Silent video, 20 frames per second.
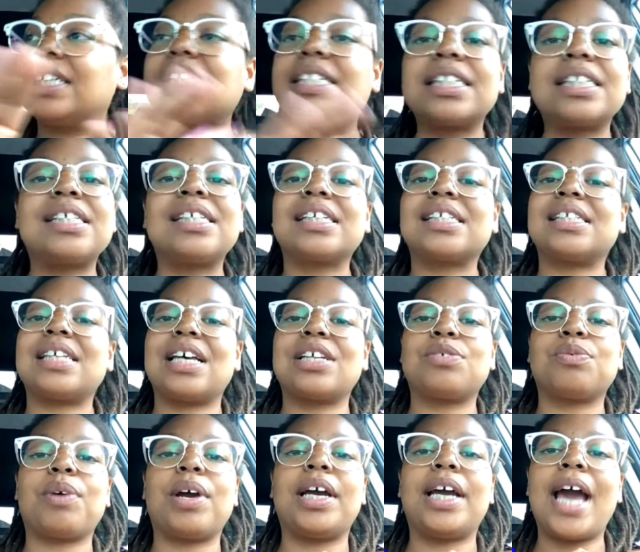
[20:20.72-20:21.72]
It's a
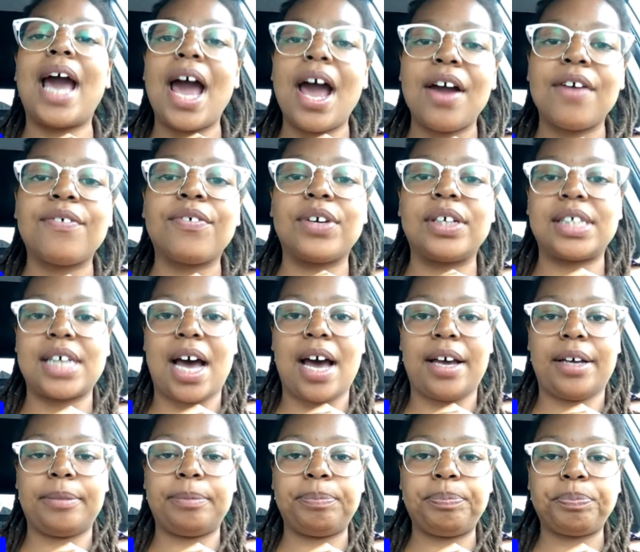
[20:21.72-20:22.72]
success rate every
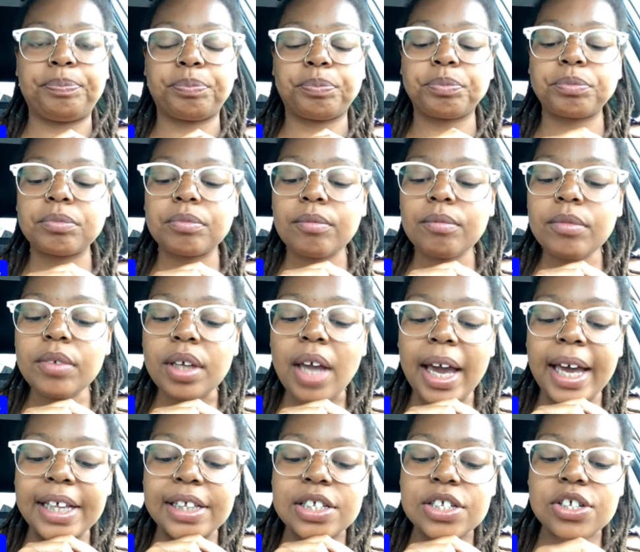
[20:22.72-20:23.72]
time.
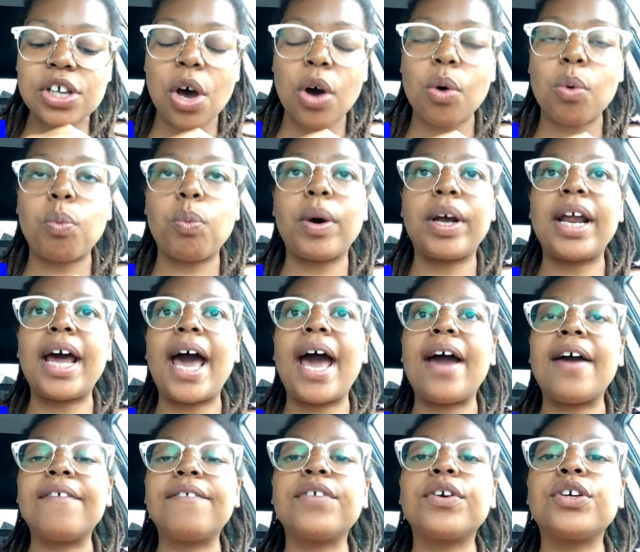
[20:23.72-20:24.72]
And so
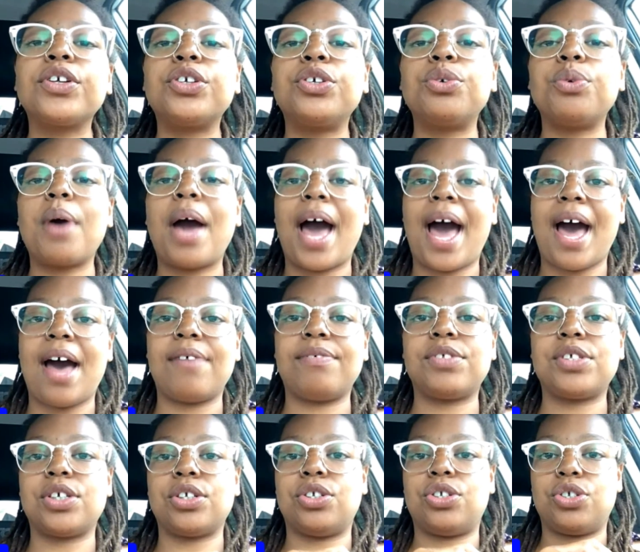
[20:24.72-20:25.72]
whatever you
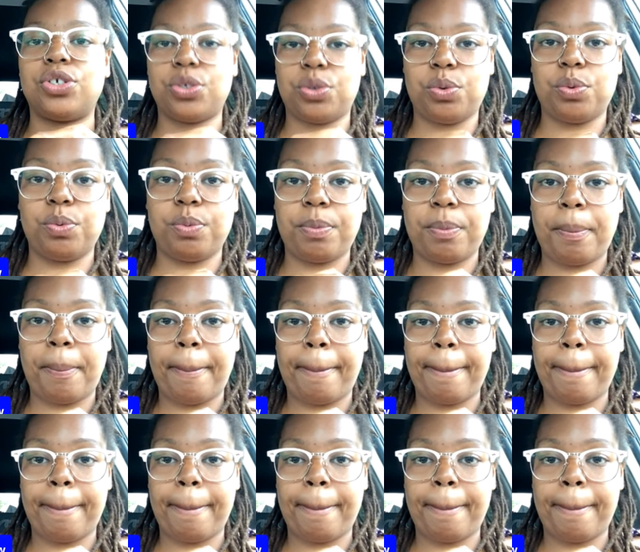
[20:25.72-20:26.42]
have to do